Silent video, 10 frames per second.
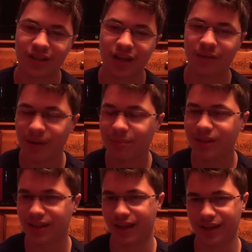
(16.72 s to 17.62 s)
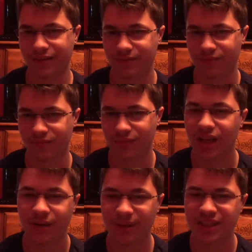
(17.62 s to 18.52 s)
Now you might be saying,
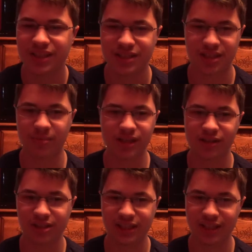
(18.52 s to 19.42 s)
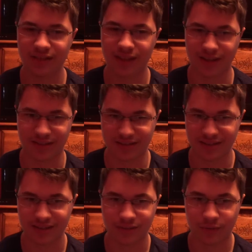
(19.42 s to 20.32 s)
somebody already did
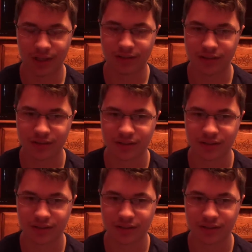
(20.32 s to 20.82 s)
this. Well,